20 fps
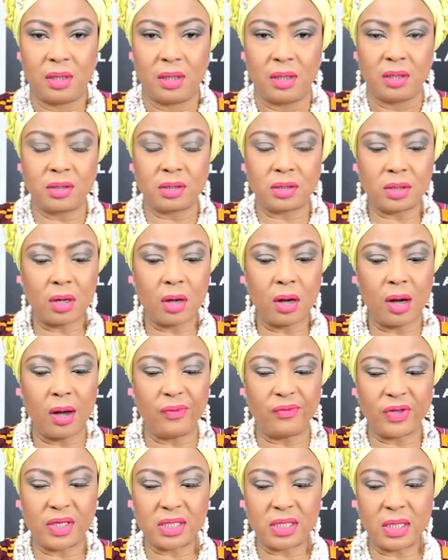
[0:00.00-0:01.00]
And so
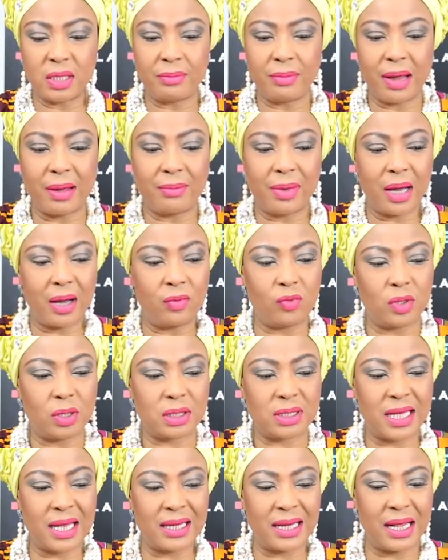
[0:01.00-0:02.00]
obviously, remember we
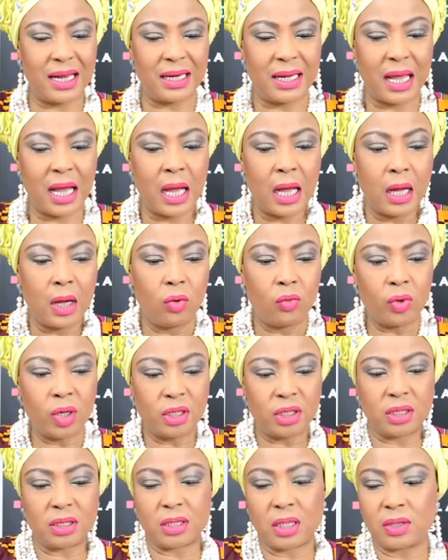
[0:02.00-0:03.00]
said earlier
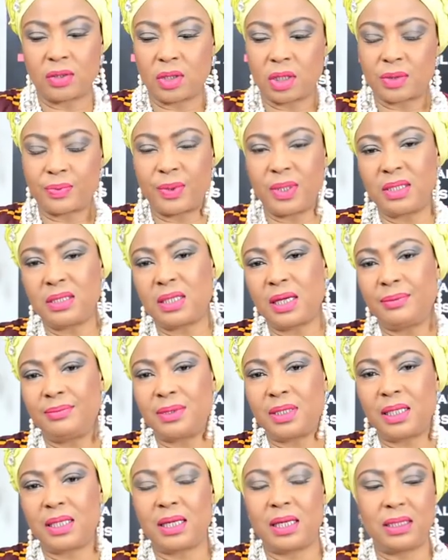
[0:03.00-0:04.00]
when Jesus was being
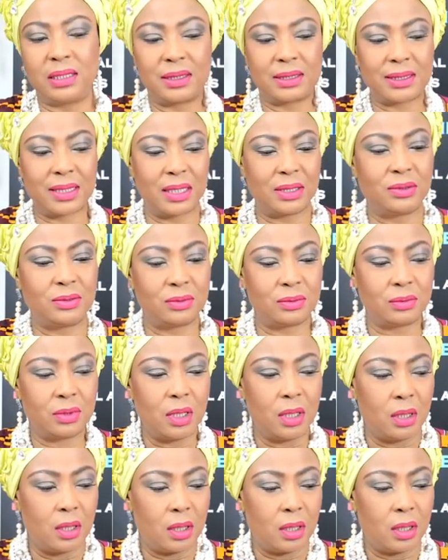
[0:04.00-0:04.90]
tempted and he said to